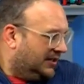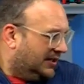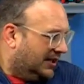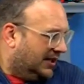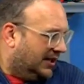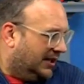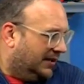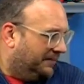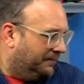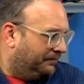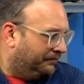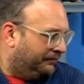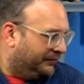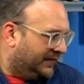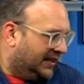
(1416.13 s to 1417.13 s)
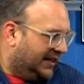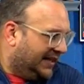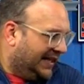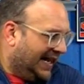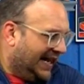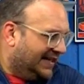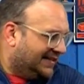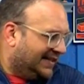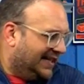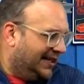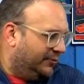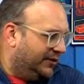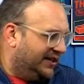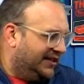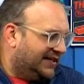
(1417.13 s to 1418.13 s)
Um, Kaz
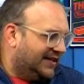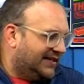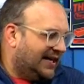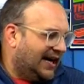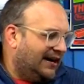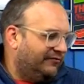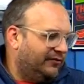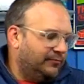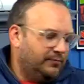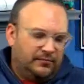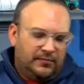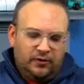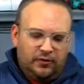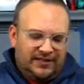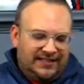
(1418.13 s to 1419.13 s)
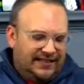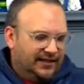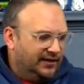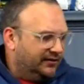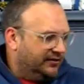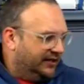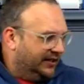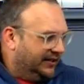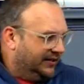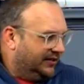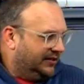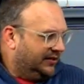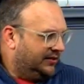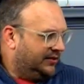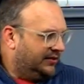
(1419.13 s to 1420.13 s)
Kiwi says hi from New Zealand.
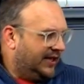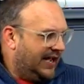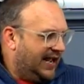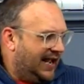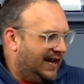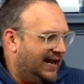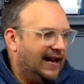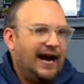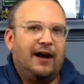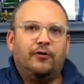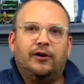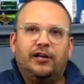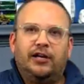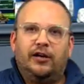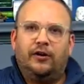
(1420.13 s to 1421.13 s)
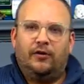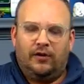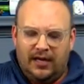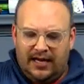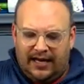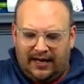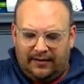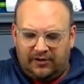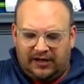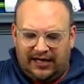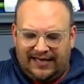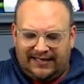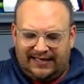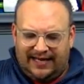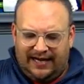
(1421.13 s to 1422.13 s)
Hey, how are you? I'm glad
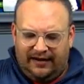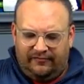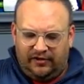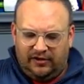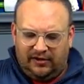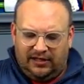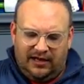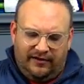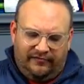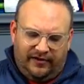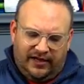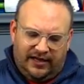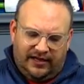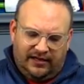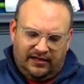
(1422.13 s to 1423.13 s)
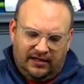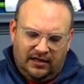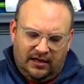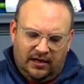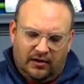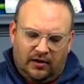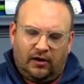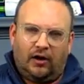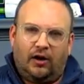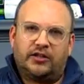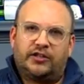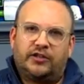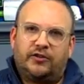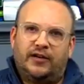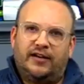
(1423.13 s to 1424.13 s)
to have you. Love uh, our
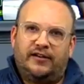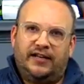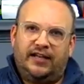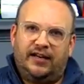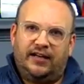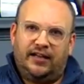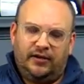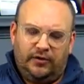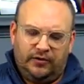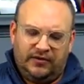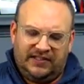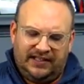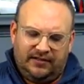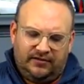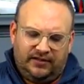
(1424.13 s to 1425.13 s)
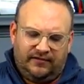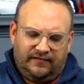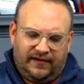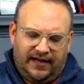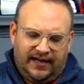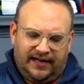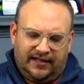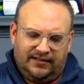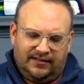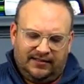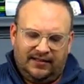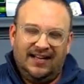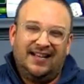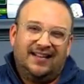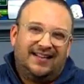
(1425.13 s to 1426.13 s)
Australian and New Zealand fans.
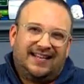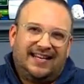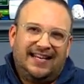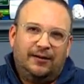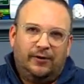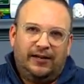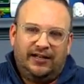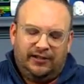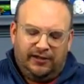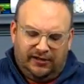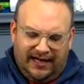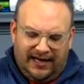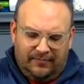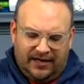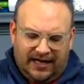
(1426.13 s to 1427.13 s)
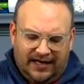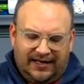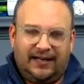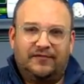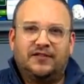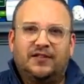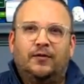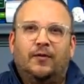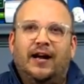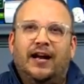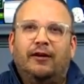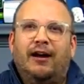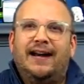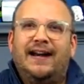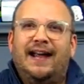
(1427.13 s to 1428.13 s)
The Kiwi in your name kind of gives it away.
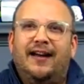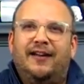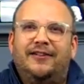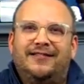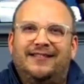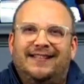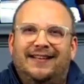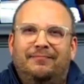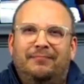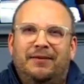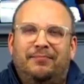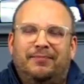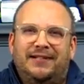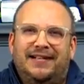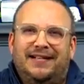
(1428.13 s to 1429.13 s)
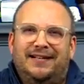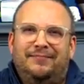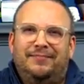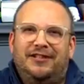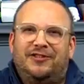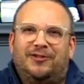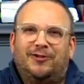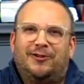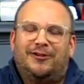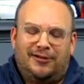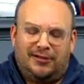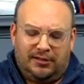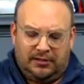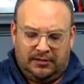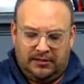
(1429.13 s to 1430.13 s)
Right now, you're seeing me pretend to be strong.
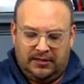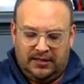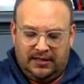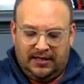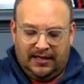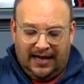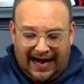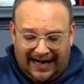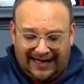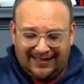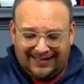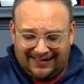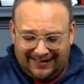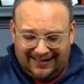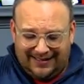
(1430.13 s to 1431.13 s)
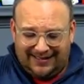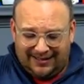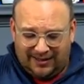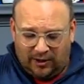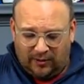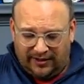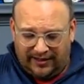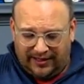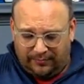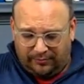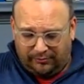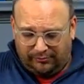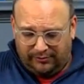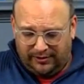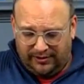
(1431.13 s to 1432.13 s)
Honestly, this is holding up
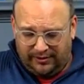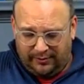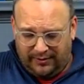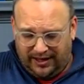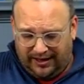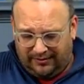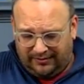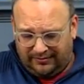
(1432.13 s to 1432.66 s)
really well.